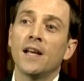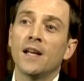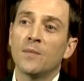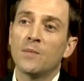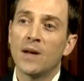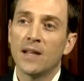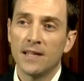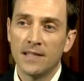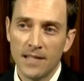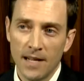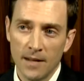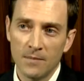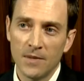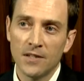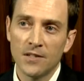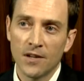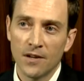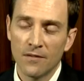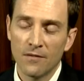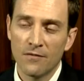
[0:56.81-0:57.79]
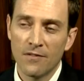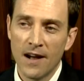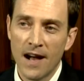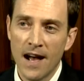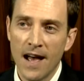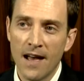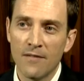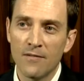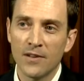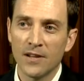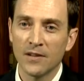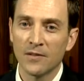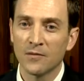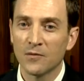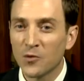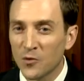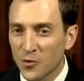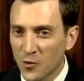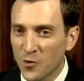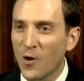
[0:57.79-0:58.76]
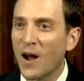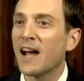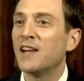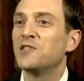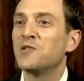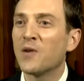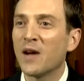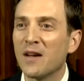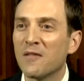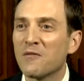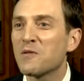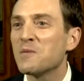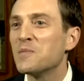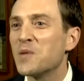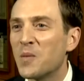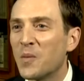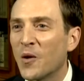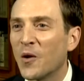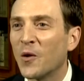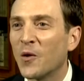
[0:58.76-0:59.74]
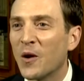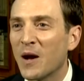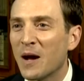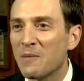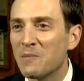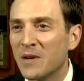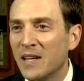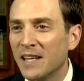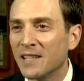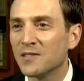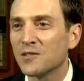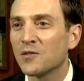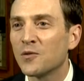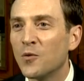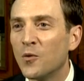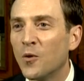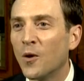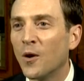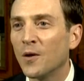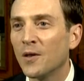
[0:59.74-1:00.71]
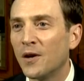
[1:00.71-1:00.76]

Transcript: By the time they turn five and graduate from the program, begin school,